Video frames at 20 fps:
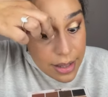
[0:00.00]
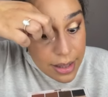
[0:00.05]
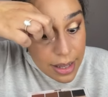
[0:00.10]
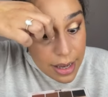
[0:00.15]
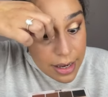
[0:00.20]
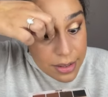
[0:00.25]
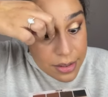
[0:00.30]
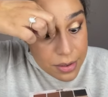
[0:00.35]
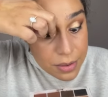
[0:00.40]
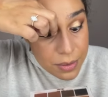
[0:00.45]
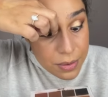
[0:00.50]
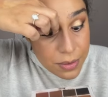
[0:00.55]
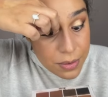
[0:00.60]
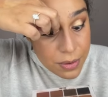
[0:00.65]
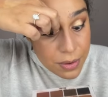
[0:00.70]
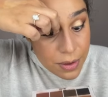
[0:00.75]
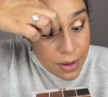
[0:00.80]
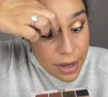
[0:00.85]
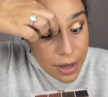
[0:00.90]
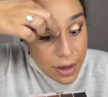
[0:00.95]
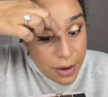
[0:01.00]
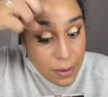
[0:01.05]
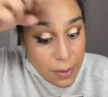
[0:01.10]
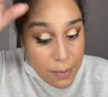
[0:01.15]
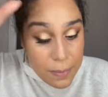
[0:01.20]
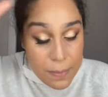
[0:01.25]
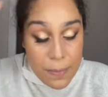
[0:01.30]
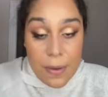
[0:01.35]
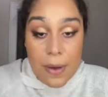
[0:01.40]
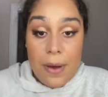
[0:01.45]
that tool
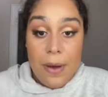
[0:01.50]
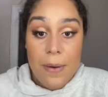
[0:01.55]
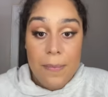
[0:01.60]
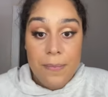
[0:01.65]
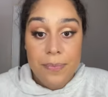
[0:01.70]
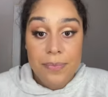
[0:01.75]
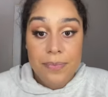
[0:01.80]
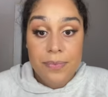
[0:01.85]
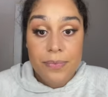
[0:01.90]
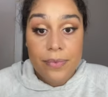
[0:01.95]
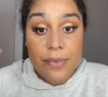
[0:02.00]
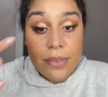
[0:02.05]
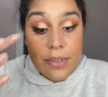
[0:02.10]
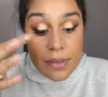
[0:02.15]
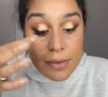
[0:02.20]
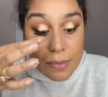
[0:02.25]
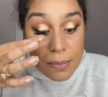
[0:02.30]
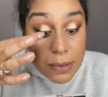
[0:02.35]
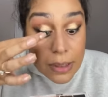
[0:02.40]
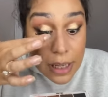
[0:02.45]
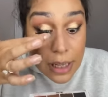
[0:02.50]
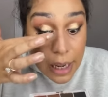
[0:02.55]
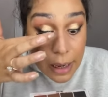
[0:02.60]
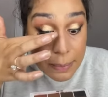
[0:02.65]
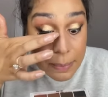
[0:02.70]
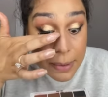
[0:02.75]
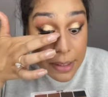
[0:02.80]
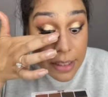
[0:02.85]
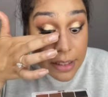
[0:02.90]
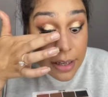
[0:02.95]
help
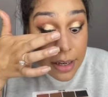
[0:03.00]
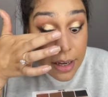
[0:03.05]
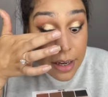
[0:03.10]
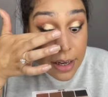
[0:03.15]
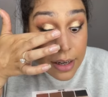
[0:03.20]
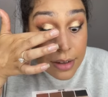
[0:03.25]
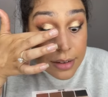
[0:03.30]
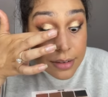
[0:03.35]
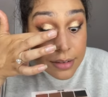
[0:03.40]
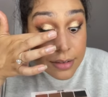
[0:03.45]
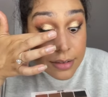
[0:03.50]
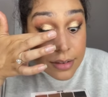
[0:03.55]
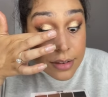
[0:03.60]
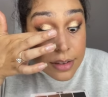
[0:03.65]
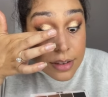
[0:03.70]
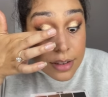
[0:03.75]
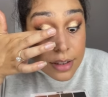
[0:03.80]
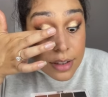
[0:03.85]
plop it down